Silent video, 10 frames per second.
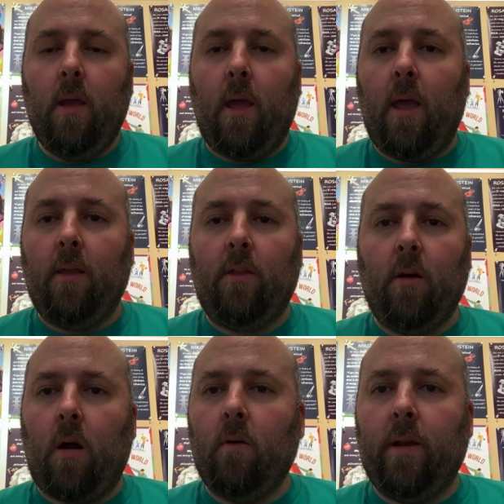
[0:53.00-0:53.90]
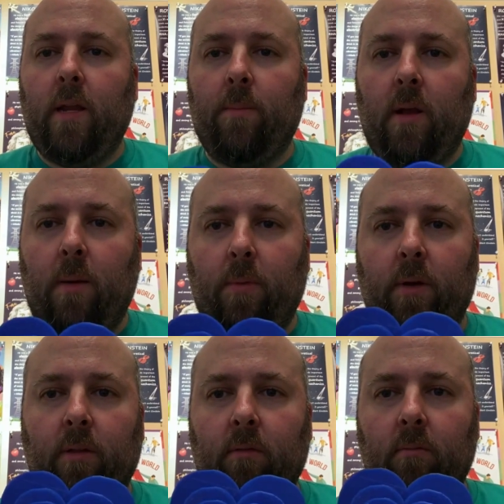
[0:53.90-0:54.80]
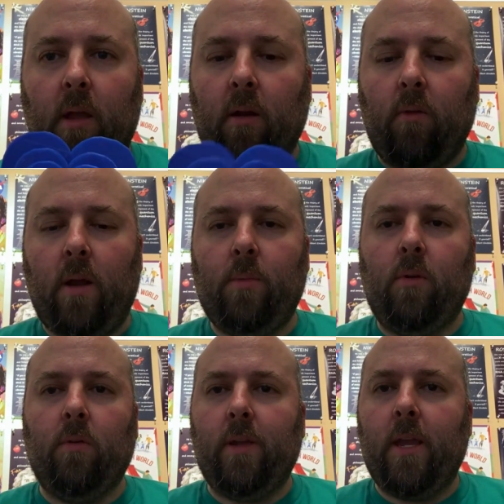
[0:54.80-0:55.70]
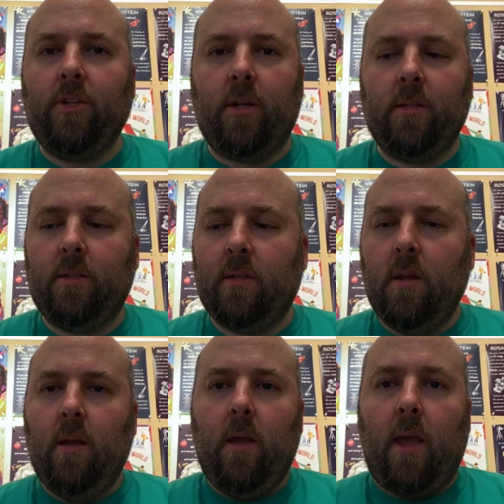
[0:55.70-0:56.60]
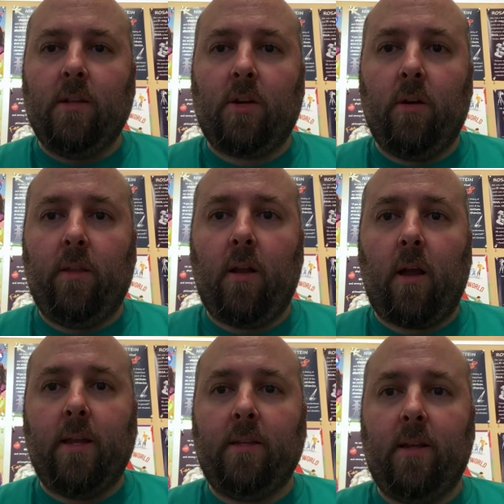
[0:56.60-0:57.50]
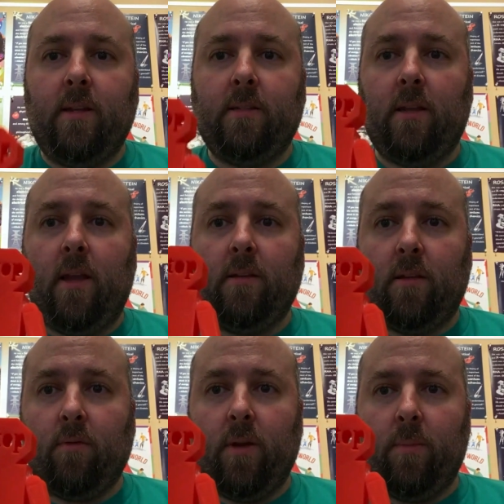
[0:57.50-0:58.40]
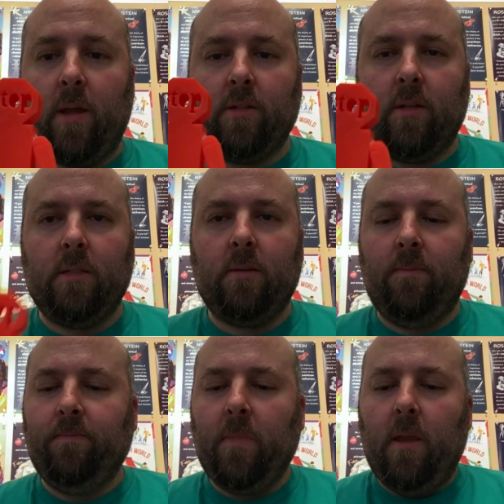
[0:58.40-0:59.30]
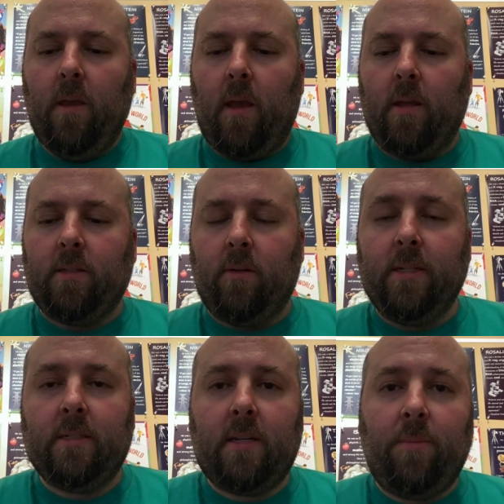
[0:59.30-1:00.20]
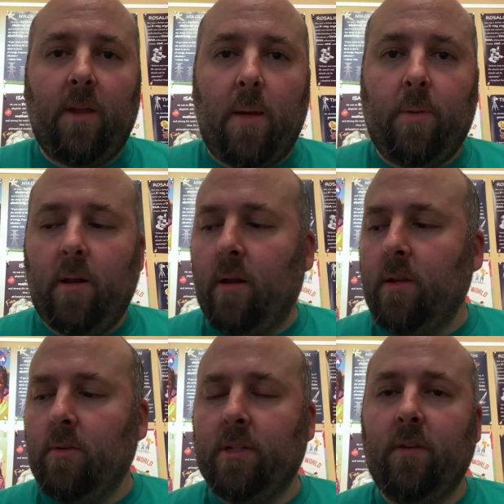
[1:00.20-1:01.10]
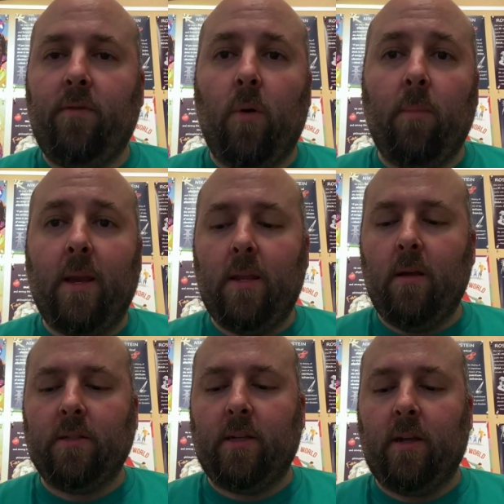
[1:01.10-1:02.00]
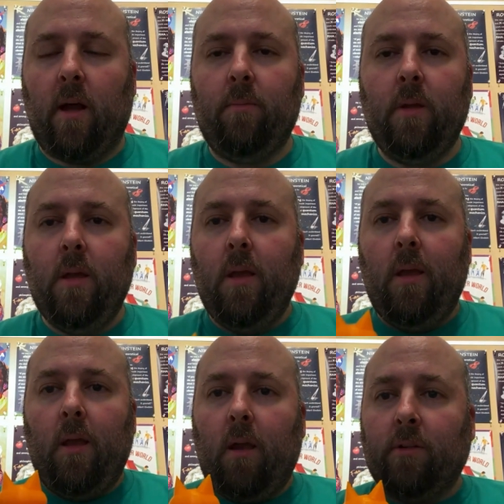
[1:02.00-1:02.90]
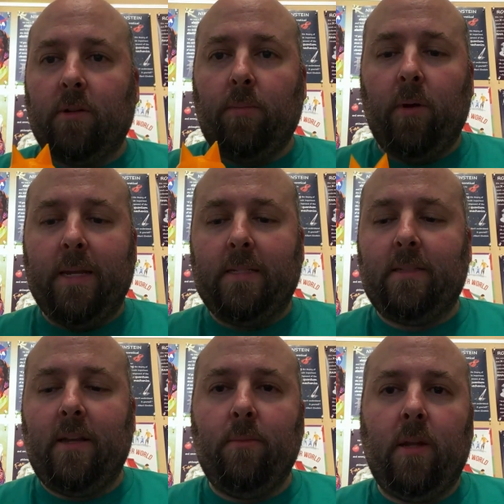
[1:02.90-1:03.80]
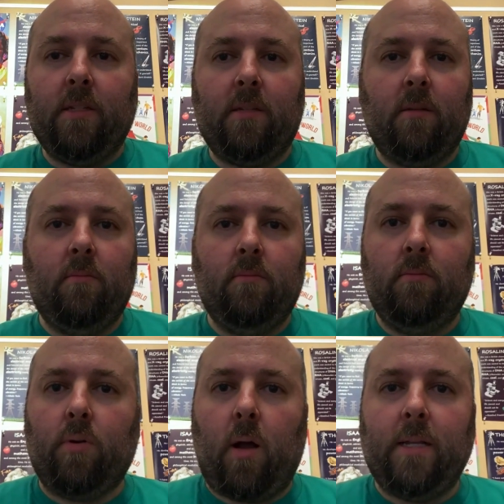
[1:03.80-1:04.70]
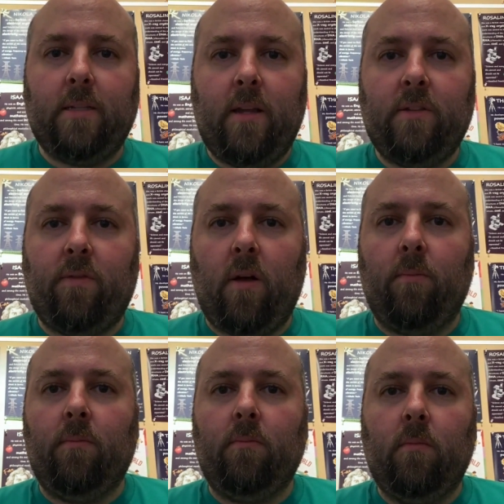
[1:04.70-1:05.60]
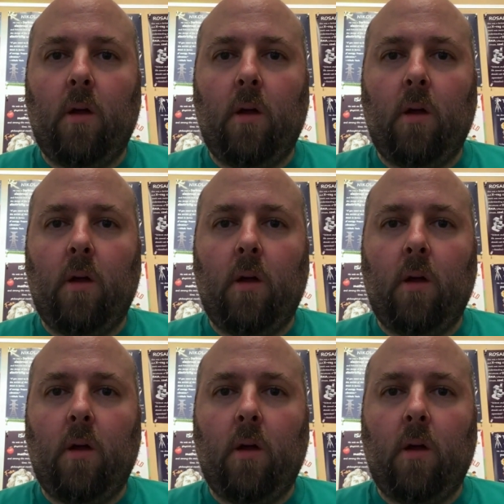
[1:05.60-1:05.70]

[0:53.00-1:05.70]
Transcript: and they're already coming up with incredible creations and turning their ideas into 3 dimensions. And so this is something I plan on using for many years to come. It was a pretty seamless process from